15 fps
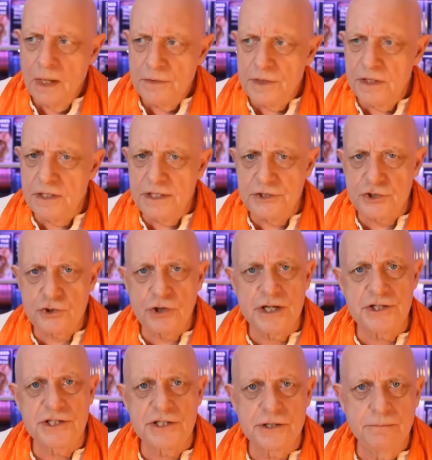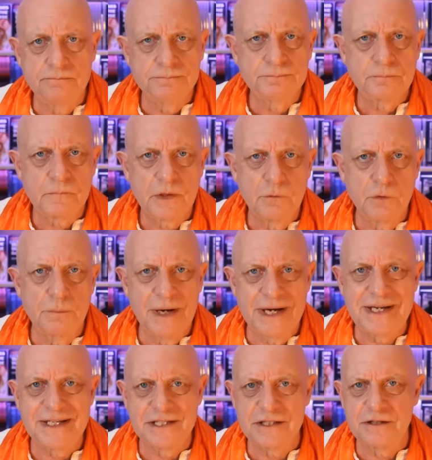that Liz Truss will
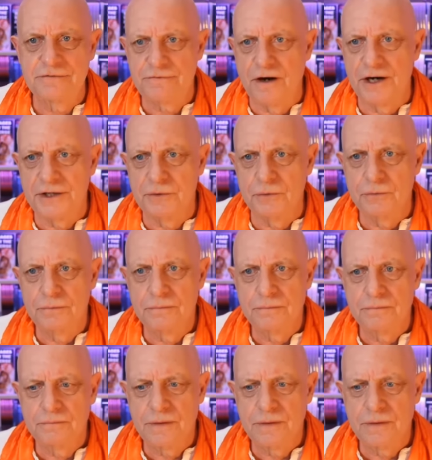make it to the final,